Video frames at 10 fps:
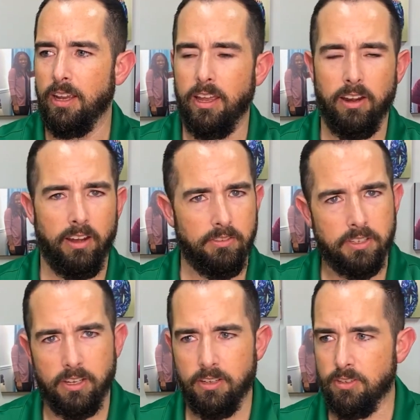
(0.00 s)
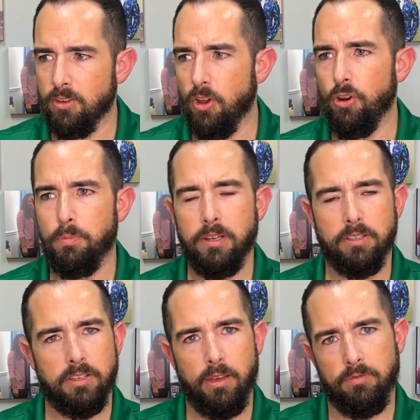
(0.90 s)
and all of a sudden it just
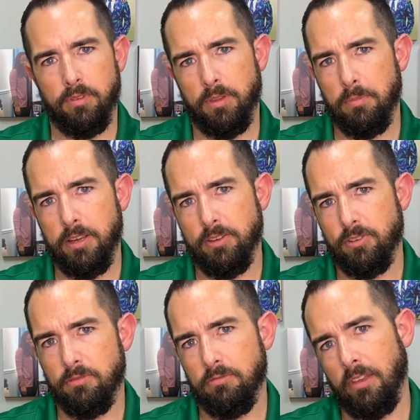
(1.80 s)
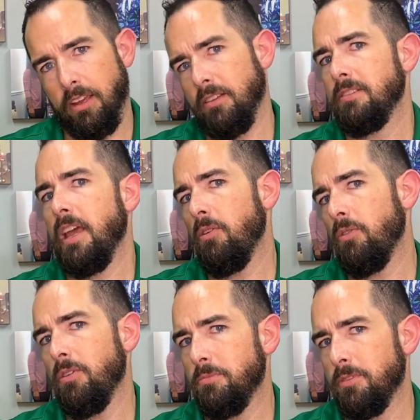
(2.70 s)
opens up from the beach, like
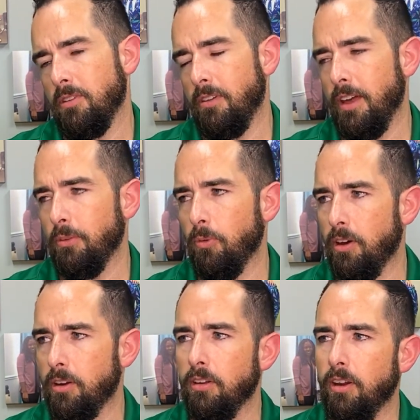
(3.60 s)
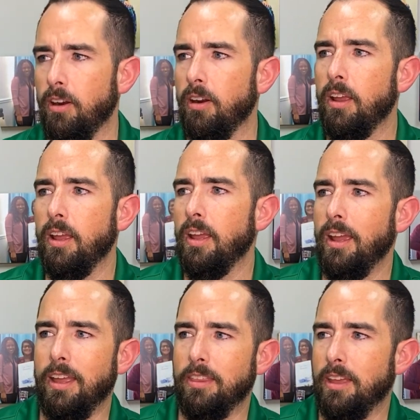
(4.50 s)
townhomes that are on the water there,
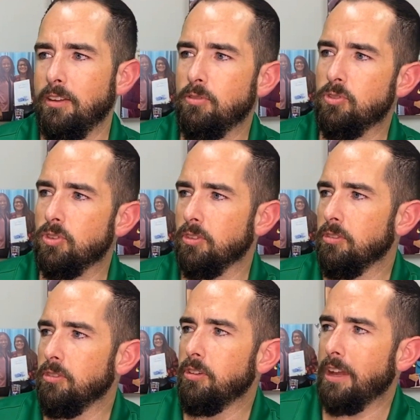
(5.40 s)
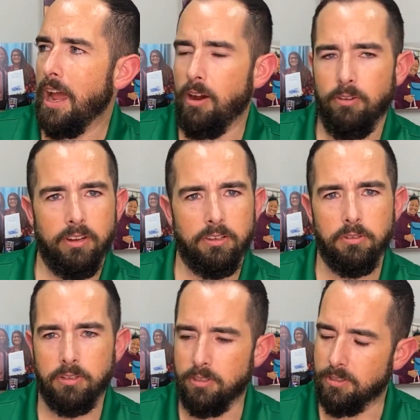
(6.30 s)
and then you just look out and you
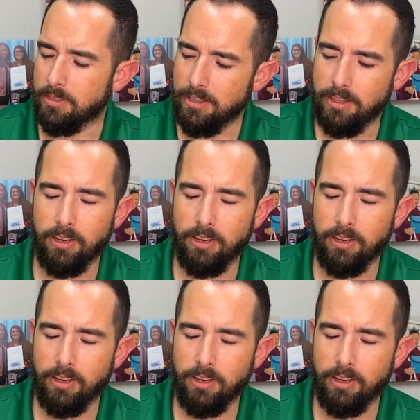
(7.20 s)
can just see the